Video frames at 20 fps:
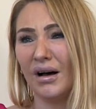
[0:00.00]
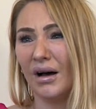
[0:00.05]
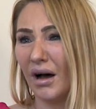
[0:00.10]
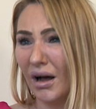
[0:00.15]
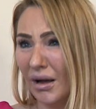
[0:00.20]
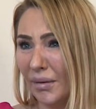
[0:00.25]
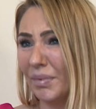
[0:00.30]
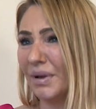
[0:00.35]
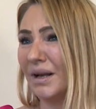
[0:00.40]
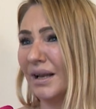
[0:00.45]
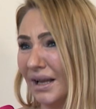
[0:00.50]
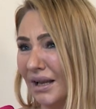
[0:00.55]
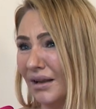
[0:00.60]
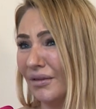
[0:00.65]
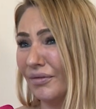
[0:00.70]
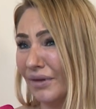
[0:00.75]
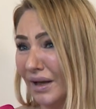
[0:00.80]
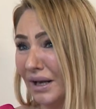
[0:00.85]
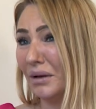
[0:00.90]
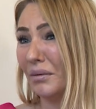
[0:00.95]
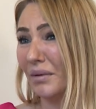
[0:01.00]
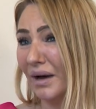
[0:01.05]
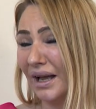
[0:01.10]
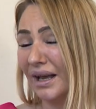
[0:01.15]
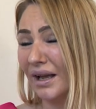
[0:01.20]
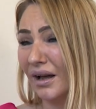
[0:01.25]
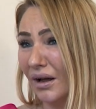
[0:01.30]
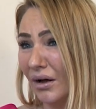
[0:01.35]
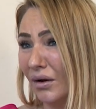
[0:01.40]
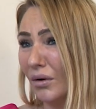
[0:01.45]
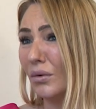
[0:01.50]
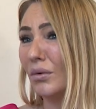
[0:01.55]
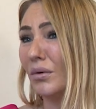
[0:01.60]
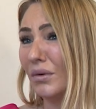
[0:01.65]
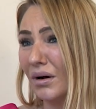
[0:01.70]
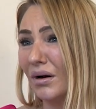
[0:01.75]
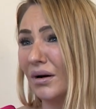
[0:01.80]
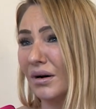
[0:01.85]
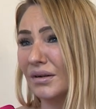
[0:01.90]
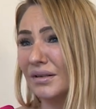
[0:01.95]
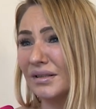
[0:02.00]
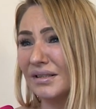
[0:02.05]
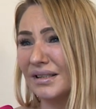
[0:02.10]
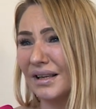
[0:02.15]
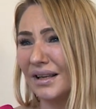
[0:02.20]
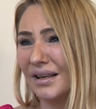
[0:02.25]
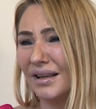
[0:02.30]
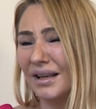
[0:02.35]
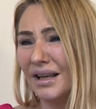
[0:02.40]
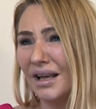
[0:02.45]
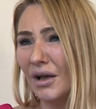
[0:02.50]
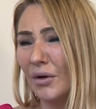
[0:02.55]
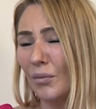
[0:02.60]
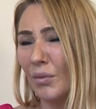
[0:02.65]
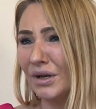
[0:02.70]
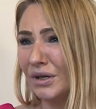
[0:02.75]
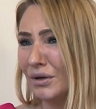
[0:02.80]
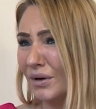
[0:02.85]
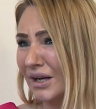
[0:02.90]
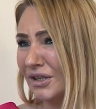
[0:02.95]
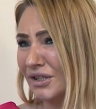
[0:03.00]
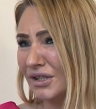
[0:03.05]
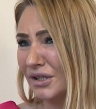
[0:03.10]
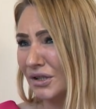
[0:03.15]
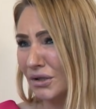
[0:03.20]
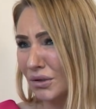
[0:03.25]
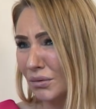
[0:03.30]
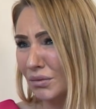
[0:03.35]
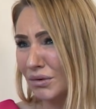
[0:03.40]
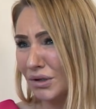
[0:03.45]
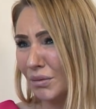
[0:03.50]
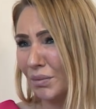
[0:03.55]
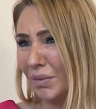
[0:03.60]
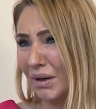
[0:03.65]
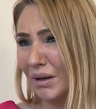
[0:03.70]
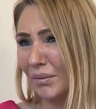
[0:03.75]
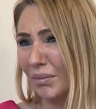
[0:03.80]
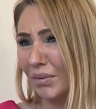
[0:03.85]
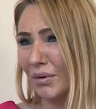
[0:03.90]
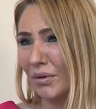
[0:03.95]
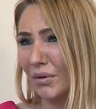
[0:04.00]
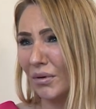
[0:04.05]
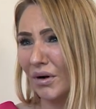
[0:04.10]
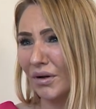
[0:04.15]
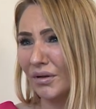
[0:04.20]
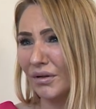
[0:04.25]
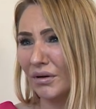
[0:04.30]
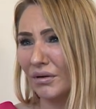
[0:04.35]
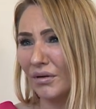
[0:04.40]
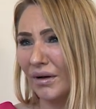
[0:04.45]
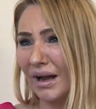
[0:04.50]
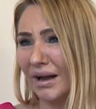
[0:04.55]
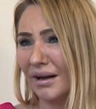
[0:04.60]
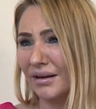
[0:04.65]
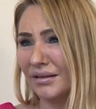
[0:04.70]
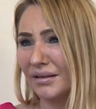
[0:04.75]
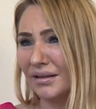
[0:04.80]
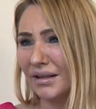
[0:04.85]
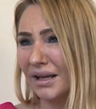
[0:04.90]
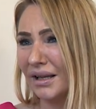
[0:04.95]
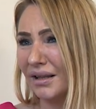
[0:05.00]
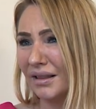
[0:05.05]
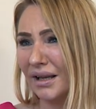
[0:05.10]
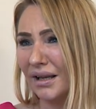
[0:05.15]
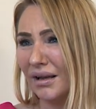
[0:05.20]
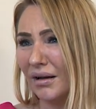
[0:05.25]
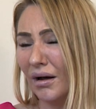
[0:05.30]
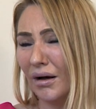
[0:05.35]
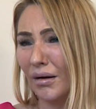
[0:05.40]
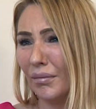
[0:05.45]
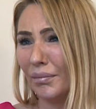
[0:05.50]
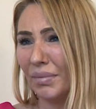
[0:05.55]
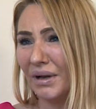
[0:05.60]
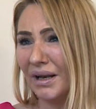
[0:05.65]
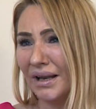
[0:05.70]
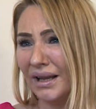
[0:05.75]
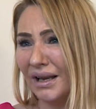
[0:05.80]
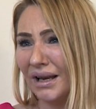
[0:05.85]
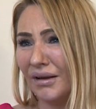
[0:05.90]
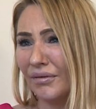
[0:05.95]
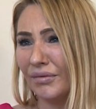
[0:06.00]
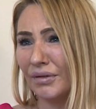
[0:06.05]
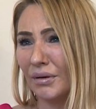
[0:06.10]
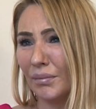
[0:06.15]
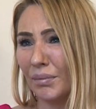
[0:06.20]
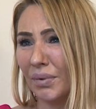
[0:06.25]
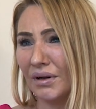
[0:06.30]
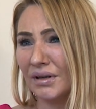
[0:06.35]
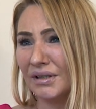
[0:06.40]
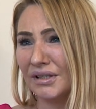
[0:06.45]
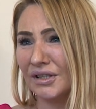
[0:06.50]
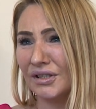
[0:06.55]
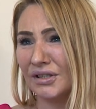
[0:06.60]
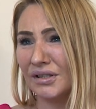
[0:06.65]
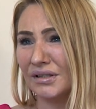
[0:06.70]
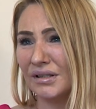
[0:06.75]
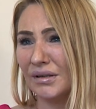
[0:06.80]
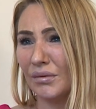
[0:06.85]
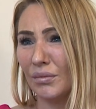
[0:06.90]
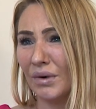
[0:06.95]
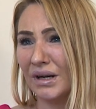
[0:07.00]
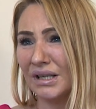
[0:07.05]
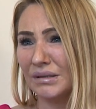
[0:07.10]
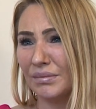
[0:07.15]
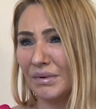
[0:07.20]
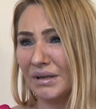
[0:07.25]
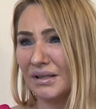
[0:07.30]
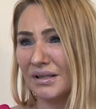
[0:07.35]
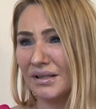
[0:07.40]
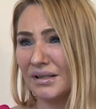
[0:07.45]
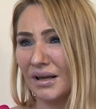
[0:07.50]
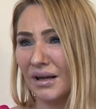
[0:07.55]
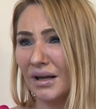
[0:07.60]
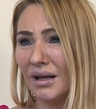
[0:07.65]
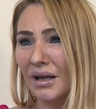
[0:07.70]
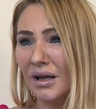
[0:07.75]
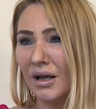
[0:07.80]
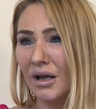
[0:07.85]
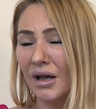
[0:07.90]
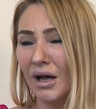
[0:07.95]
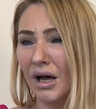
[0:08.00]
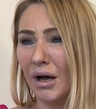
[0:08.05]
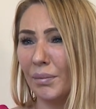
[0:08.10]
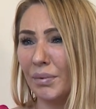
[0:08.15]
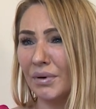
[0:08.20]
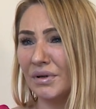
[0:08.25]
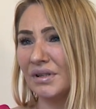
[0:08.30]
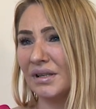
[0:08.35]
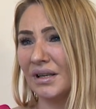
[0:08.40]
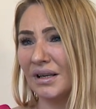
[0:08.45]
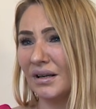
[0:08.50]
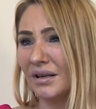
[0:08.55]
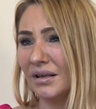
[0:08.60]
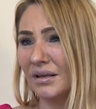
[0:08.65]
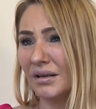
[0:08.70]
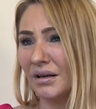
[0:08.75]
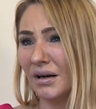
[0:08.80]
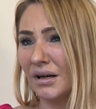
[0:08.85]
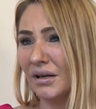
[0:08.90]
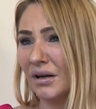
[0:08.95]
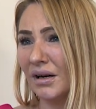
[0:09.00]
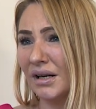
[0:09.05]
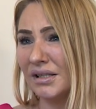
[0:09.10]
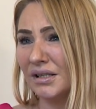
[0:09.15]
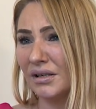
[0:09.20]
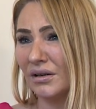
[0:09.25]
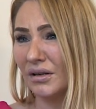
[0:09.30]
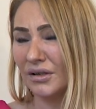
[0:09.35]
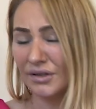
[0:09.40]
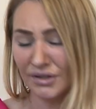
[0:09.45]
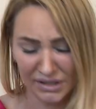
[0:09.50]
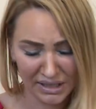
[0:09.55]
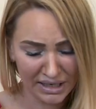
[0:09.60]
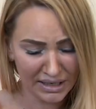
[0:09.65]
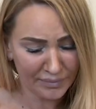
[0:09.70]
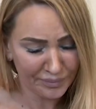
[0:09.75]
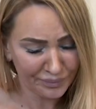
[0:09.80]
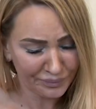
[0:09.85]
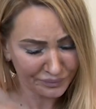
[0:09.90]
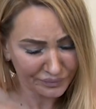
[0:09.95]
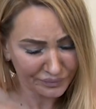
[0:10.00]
I believe, anyway, at all costs. And when you actually talk to people on the ground, they can't believe that politicians in Westminster are putting an ideology